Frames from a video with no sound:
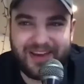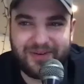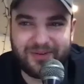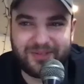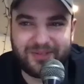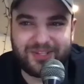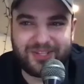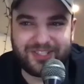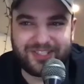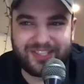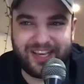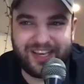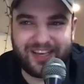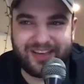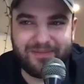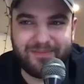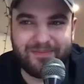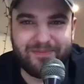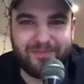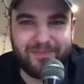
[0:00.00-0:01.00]
it was just
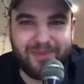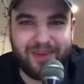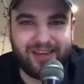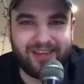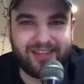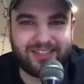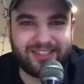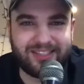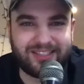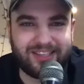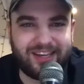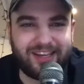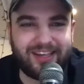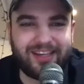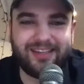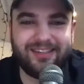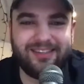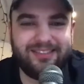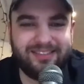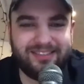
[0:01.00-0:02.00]
like me and just
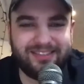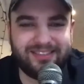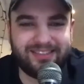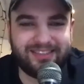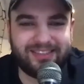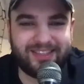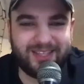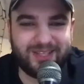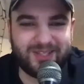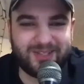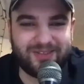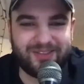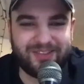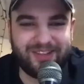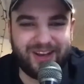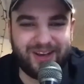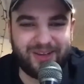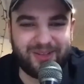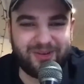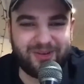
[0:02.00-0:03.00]
like these
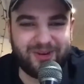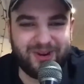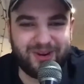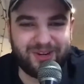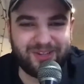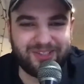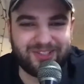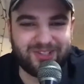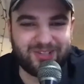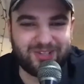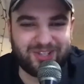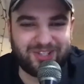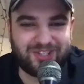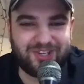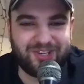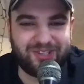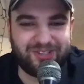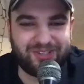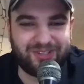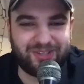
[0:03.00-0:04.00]
other nerds just
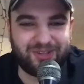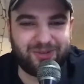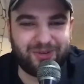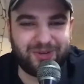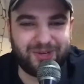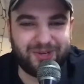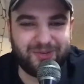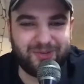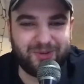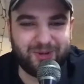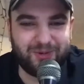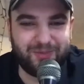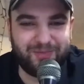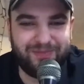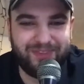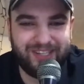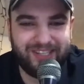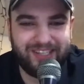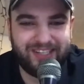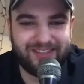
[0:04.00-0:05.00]
chilling in the green room.
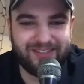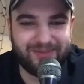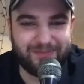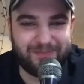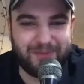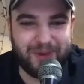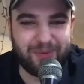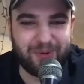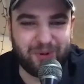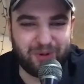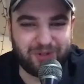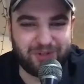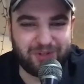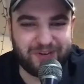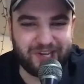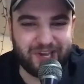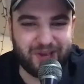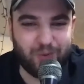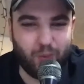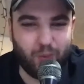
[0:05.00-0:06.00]
People were drinking